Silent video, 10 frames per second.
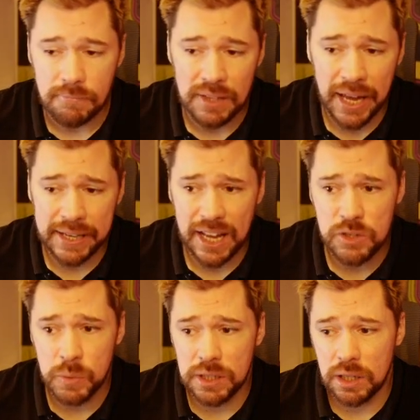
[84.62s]
and as
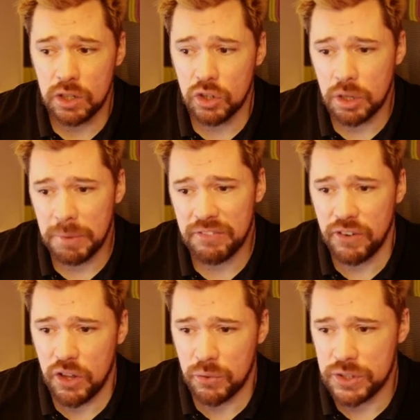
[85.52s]
we uh, look a bit
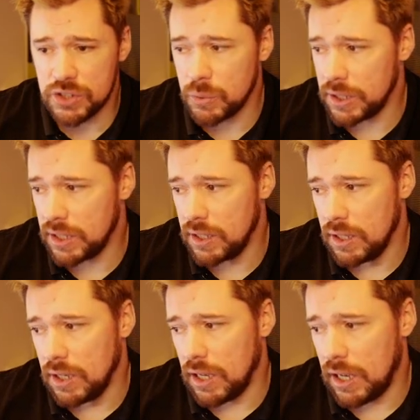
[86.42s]
further into it,
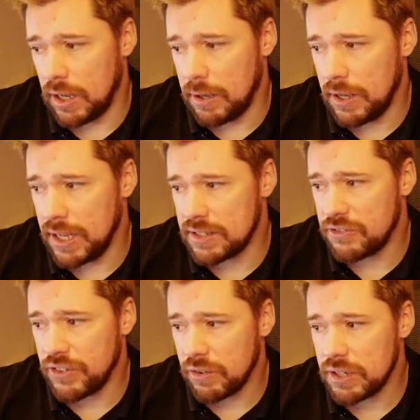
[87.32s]
uh, it's
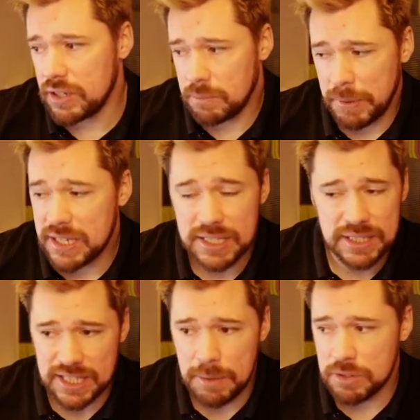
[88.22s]
very basically the
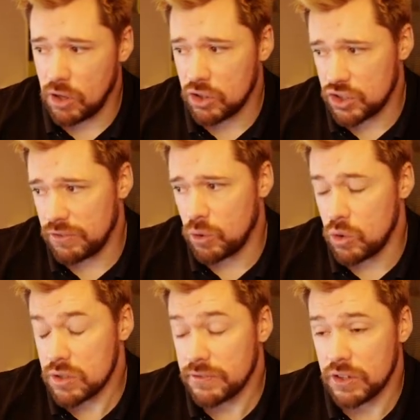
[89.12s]
same as last year, of
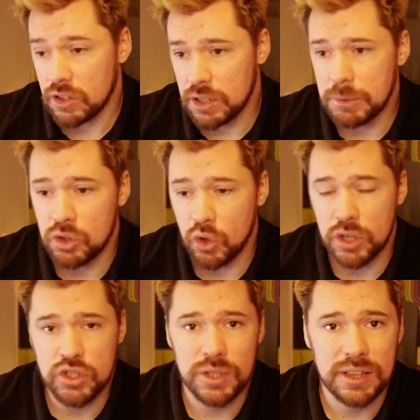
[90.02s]
course. For the
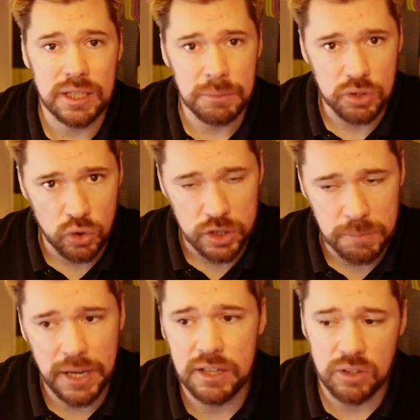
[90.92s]
Libertadores, you need the Libertadores
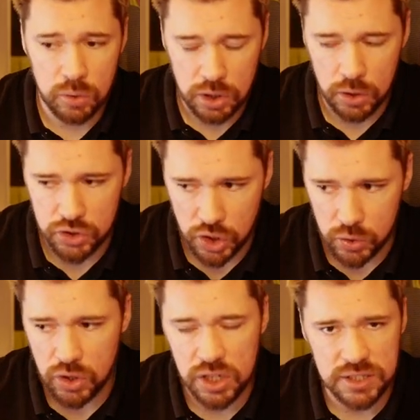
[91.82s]
players. I'll go and show you
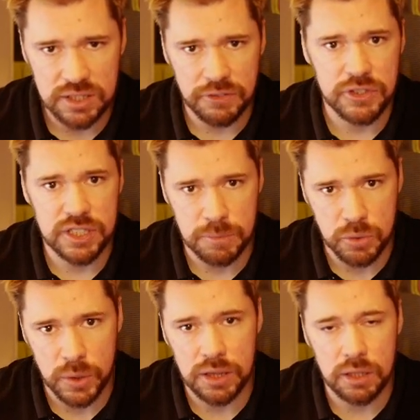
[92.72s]
guys the differences
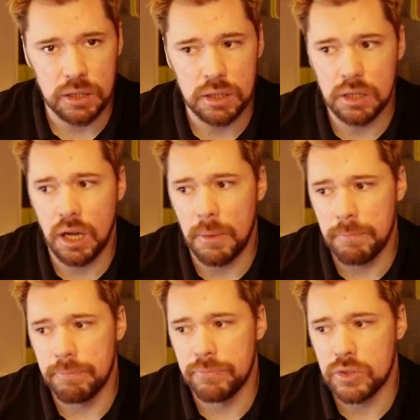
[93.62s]
between the
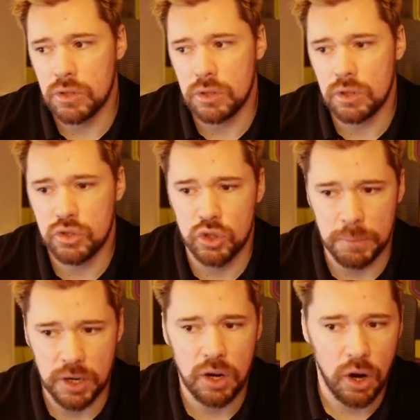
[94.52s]
um,
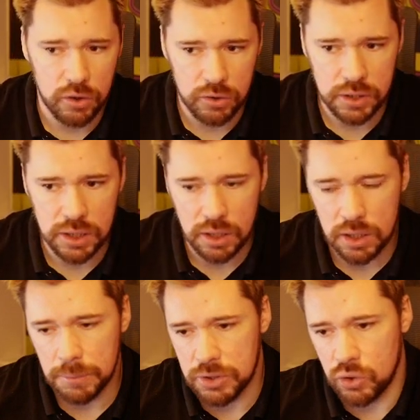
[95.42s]
Sudamericana and the uh,
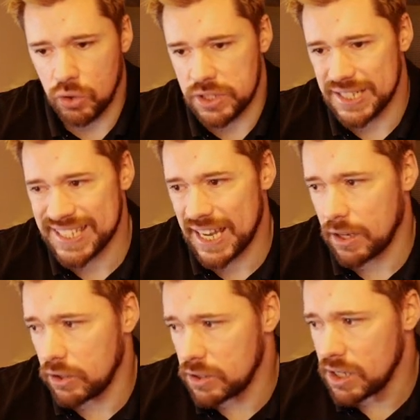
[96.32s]
Libertadores in a
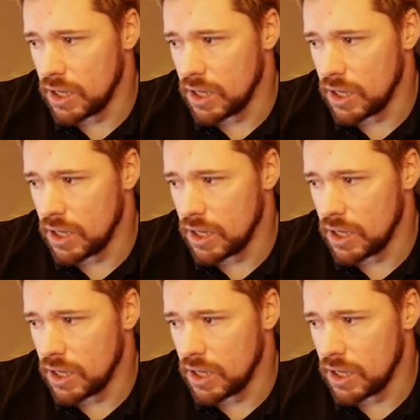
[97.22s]
second.